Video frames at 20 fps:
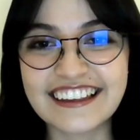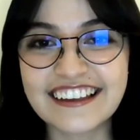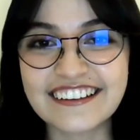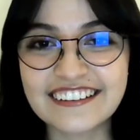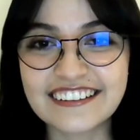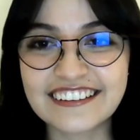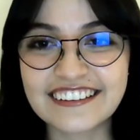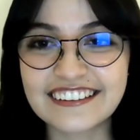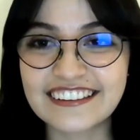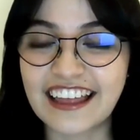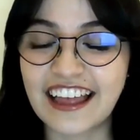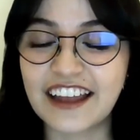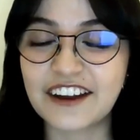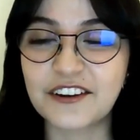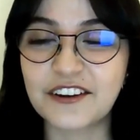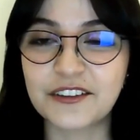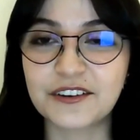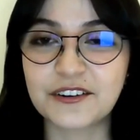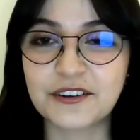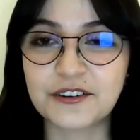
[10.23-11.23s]
Sills,
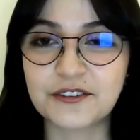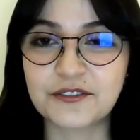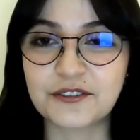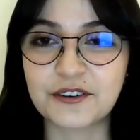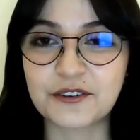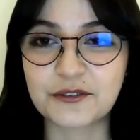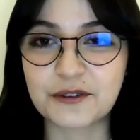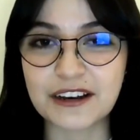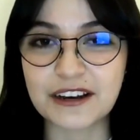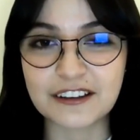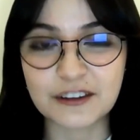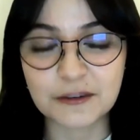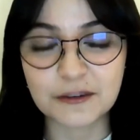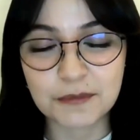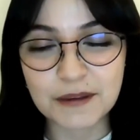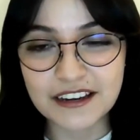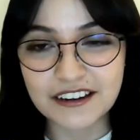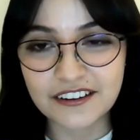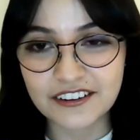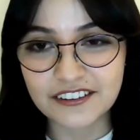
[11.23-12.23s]
another of our great
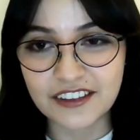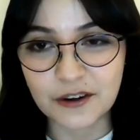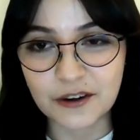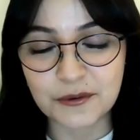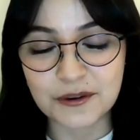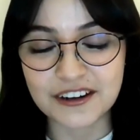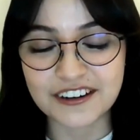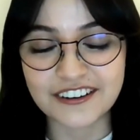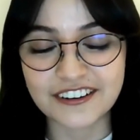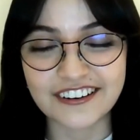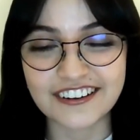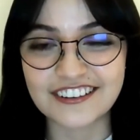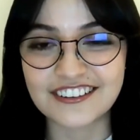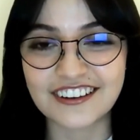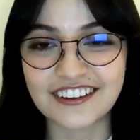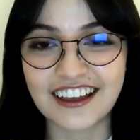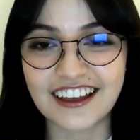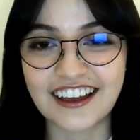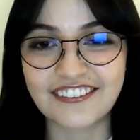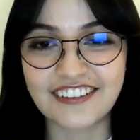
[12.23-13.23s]
speakers that we're going
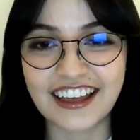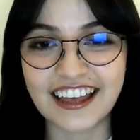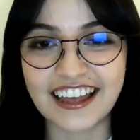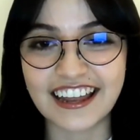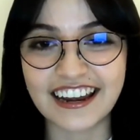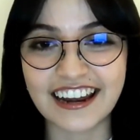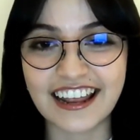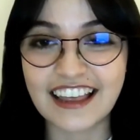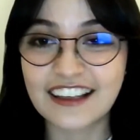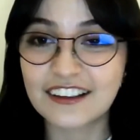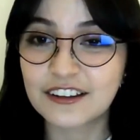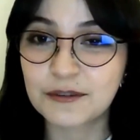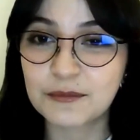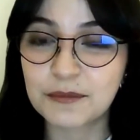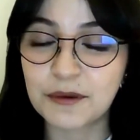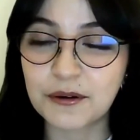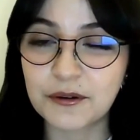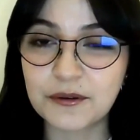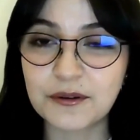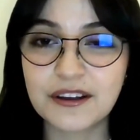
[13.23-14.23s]
to have at
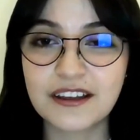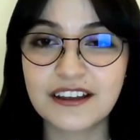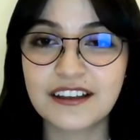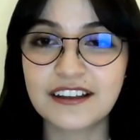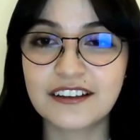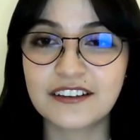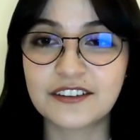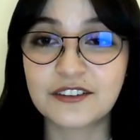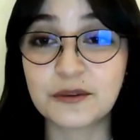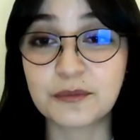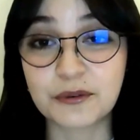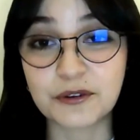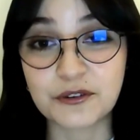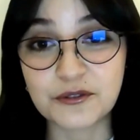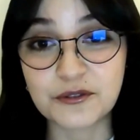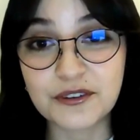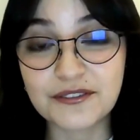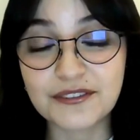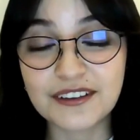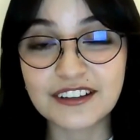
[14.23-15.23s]
Expo
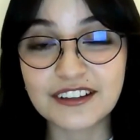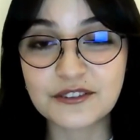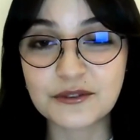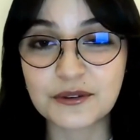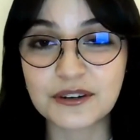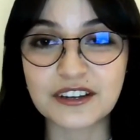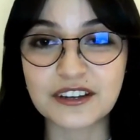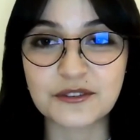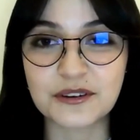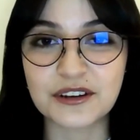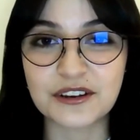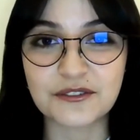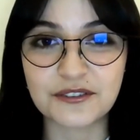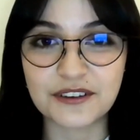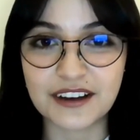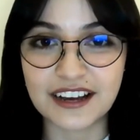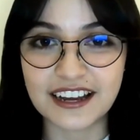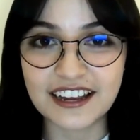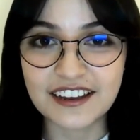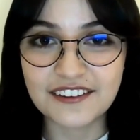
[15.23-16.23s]
Support Driven
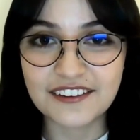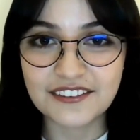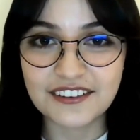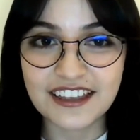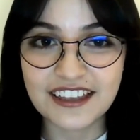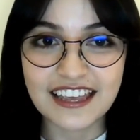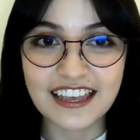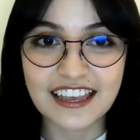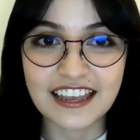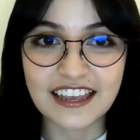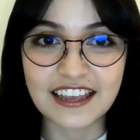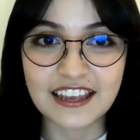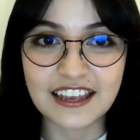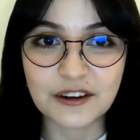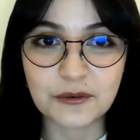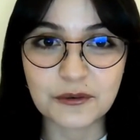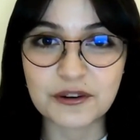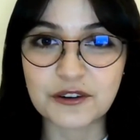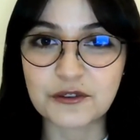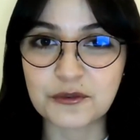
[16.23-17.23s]
2025.
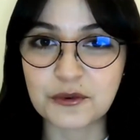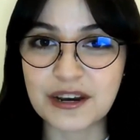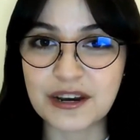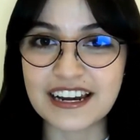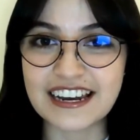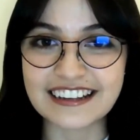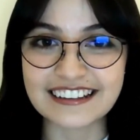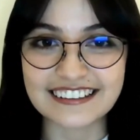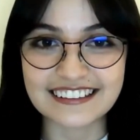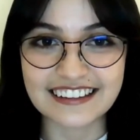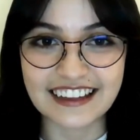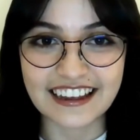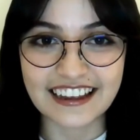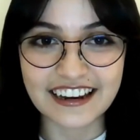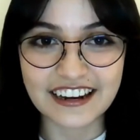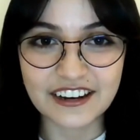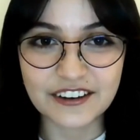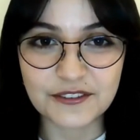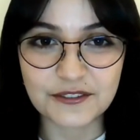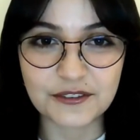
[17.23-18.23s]
And we're really
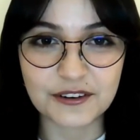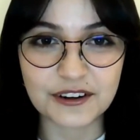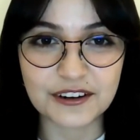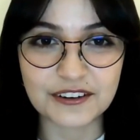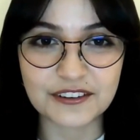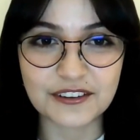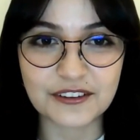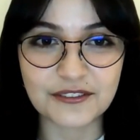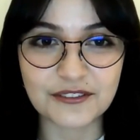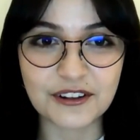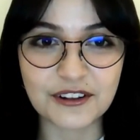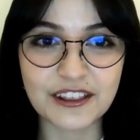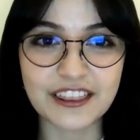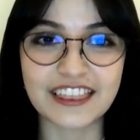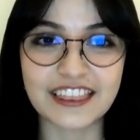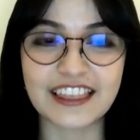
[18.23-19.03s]
excited. First of